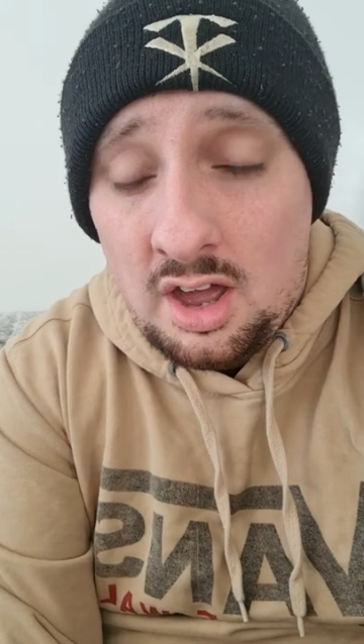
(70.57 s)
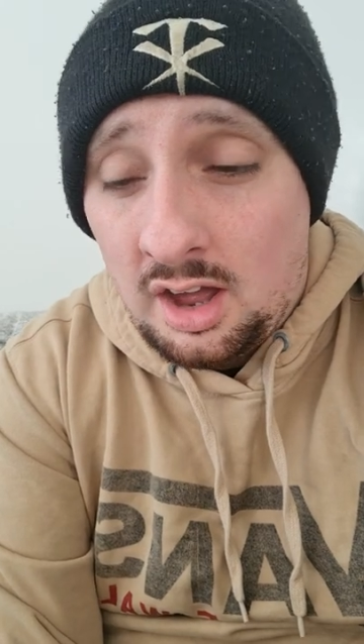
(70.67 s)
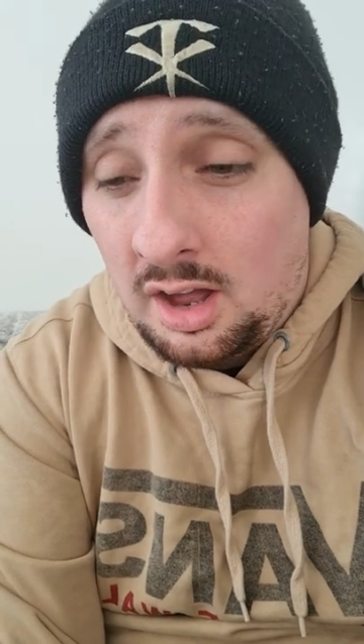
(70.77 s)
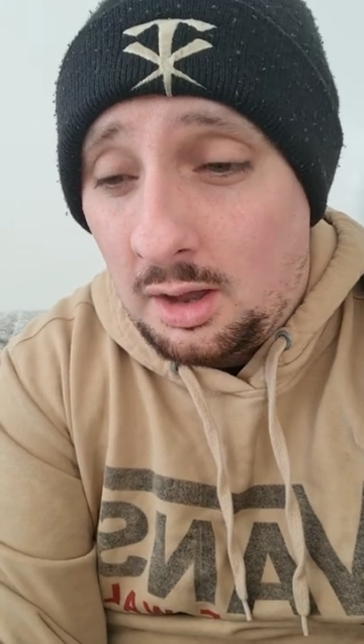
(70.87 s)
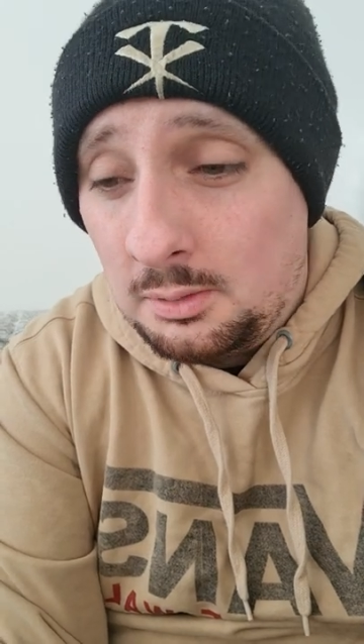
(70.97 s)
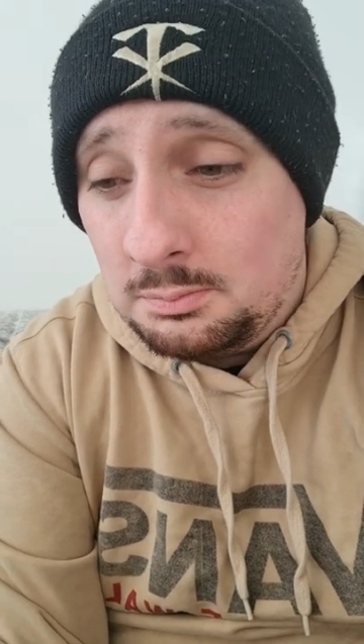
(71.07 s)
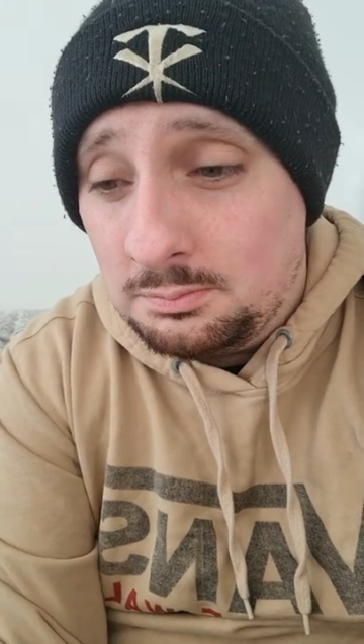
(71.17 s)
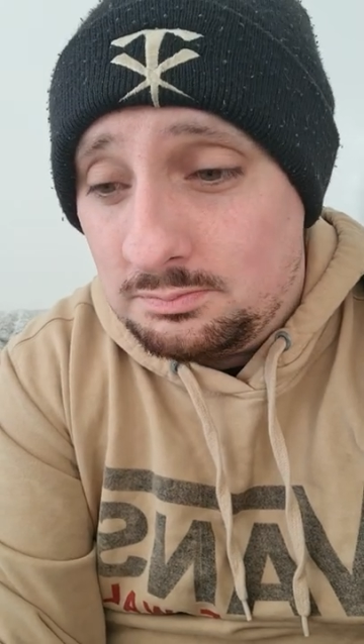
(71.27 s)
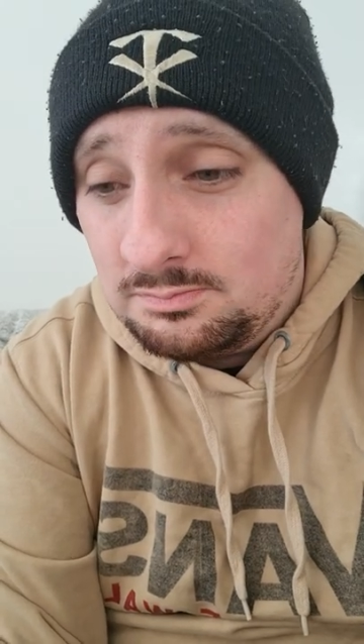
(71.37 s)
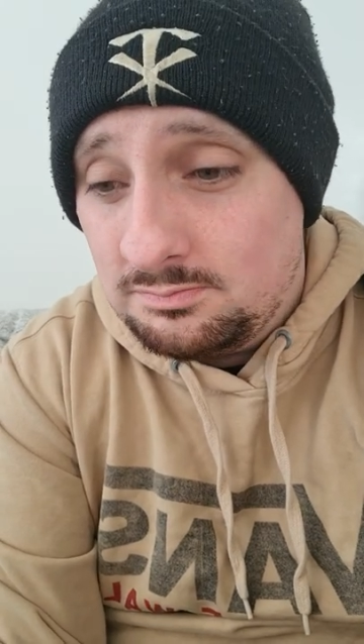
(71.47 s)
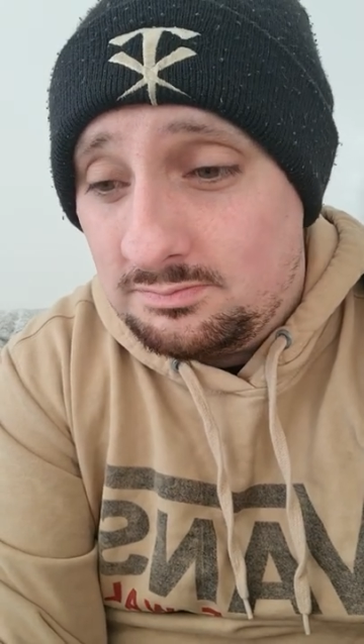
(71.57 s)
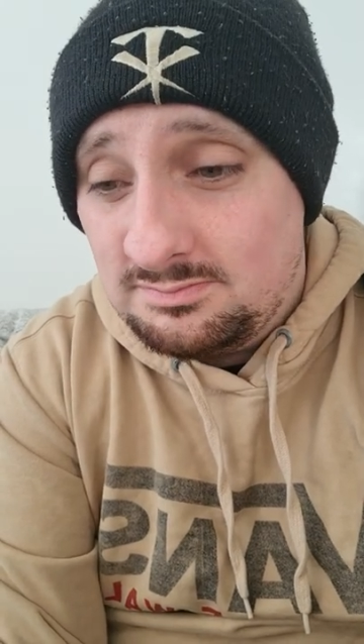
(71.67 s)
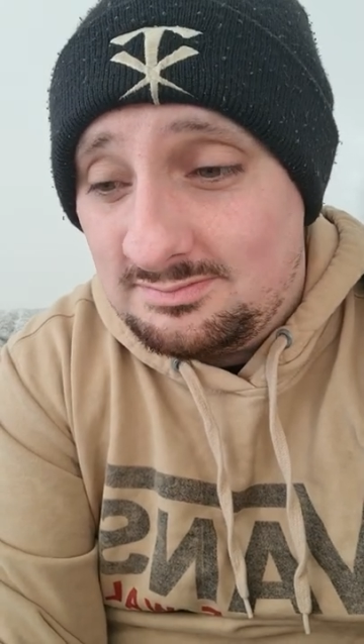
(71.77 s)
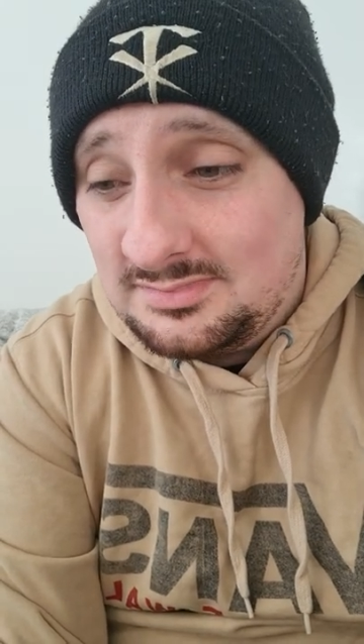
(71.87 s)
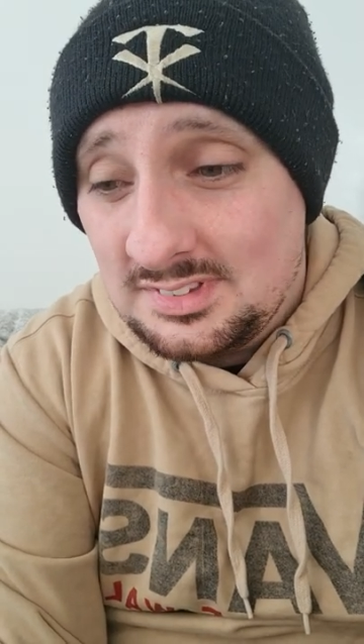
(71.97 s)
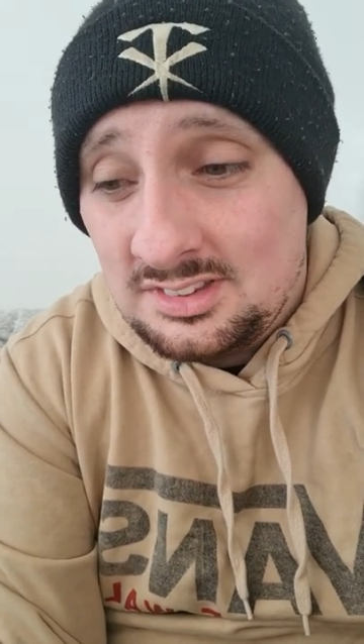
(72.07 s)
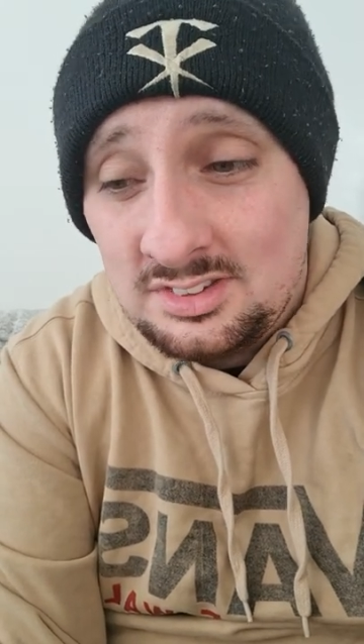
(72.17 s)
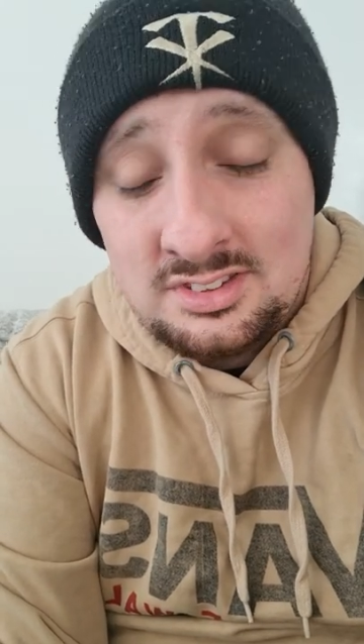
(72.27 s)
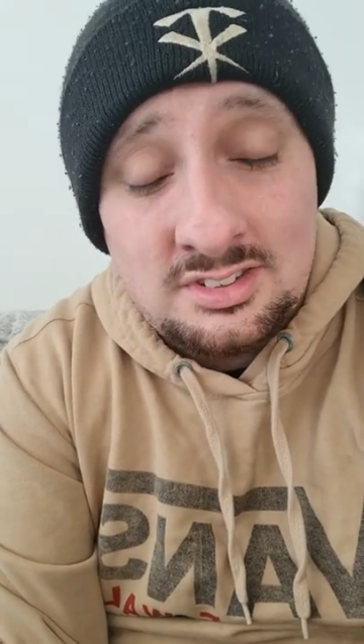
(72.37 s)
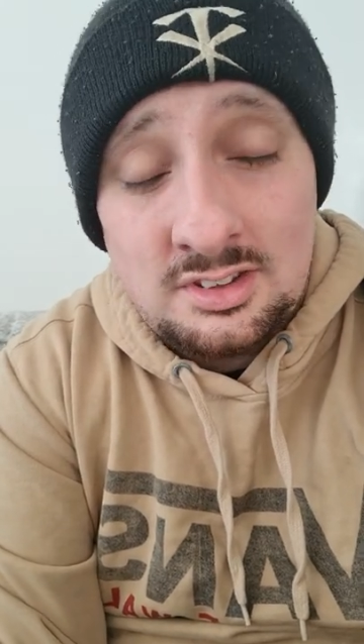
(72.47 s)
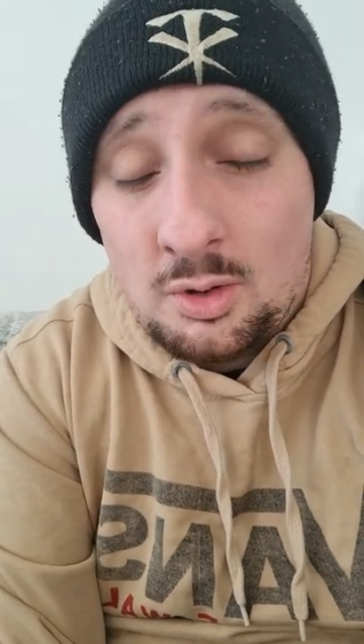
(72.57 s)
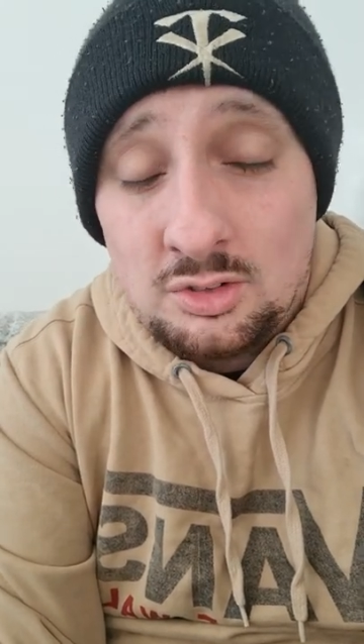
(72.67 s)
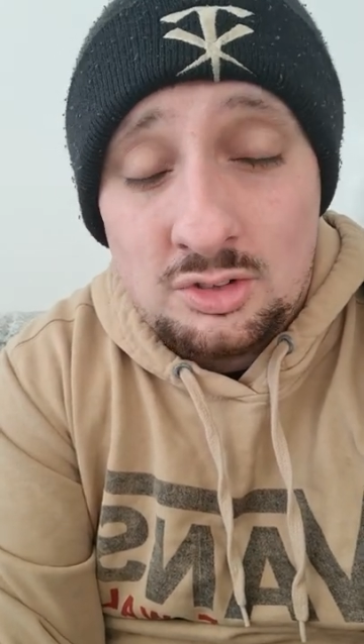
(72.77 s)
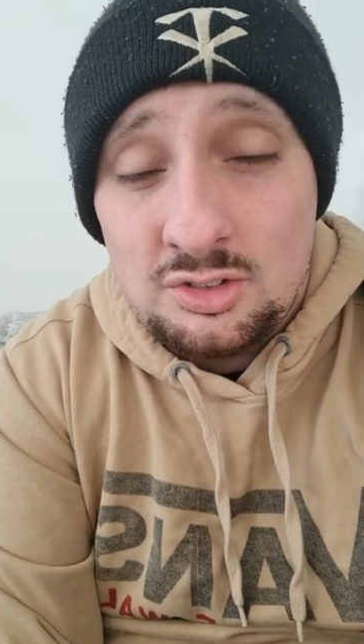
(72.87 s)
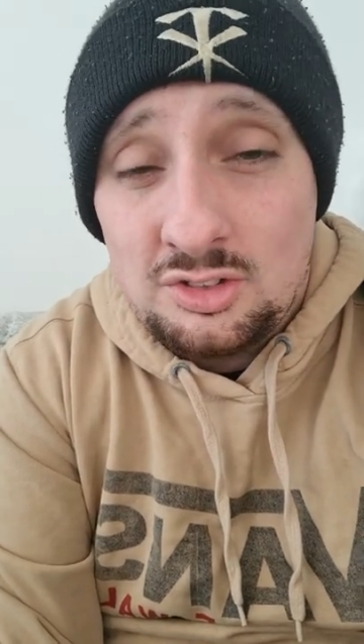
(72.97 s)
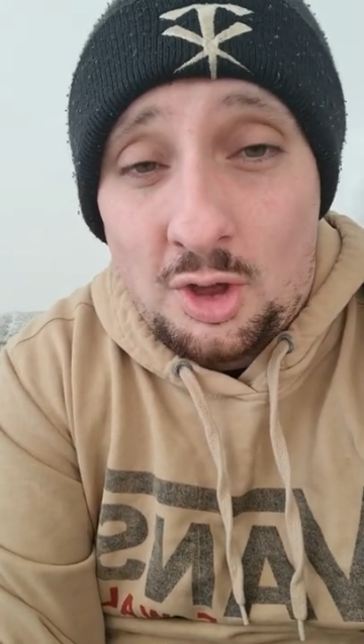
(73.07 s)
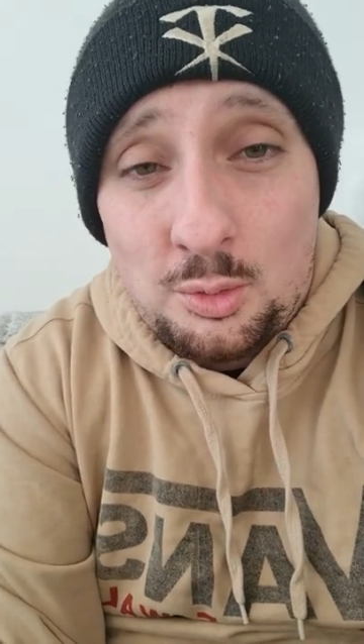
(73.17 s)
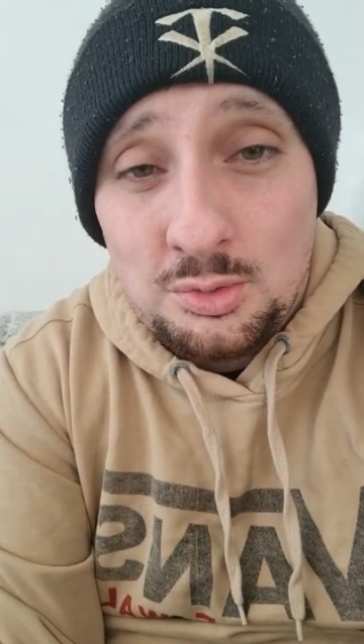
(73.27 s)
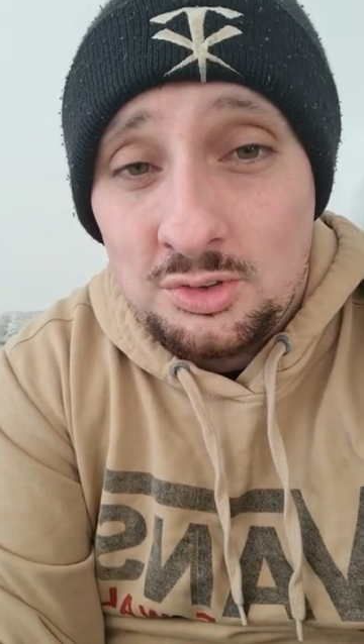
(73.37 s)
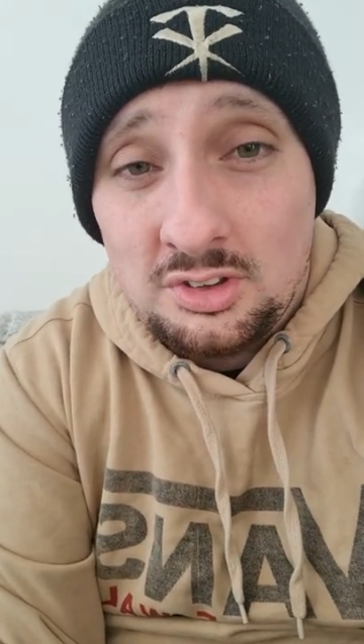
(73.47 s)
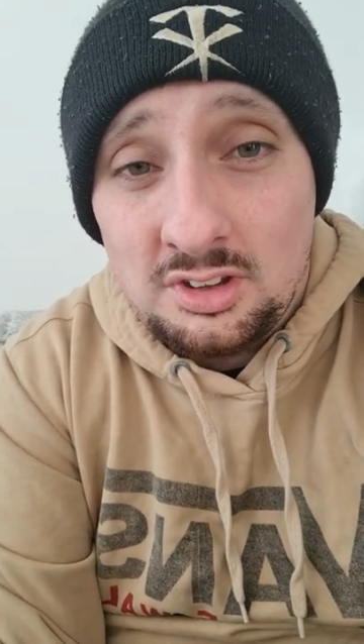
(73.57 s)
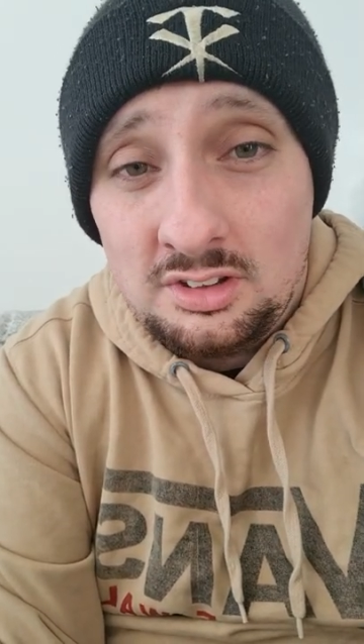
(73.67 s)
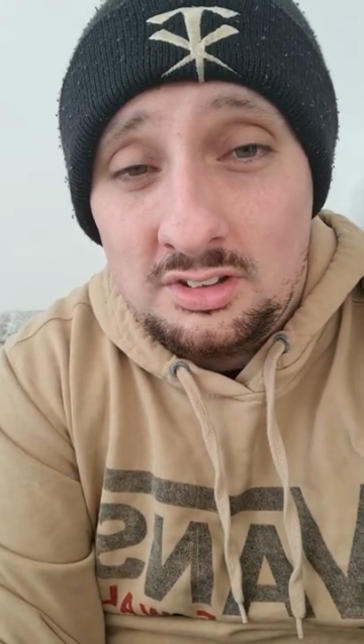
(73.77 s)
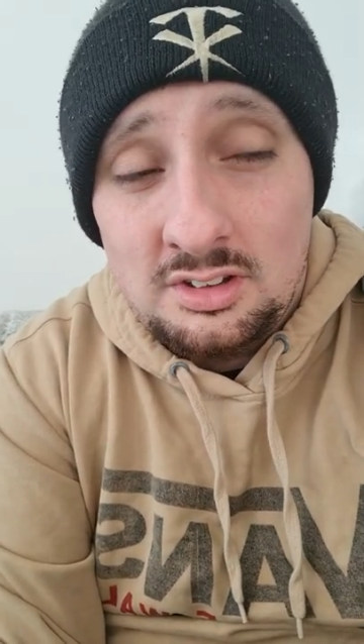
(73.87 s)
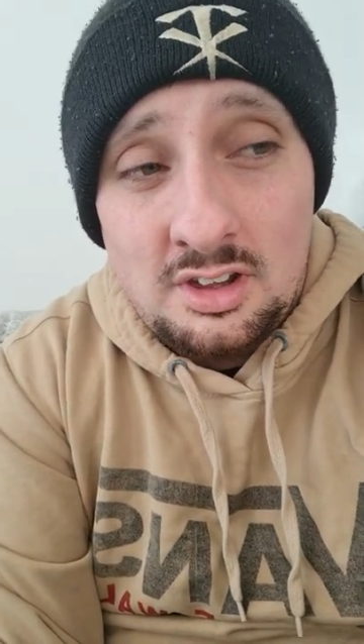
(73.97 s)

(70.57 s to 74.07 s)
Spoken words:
So I just don't see,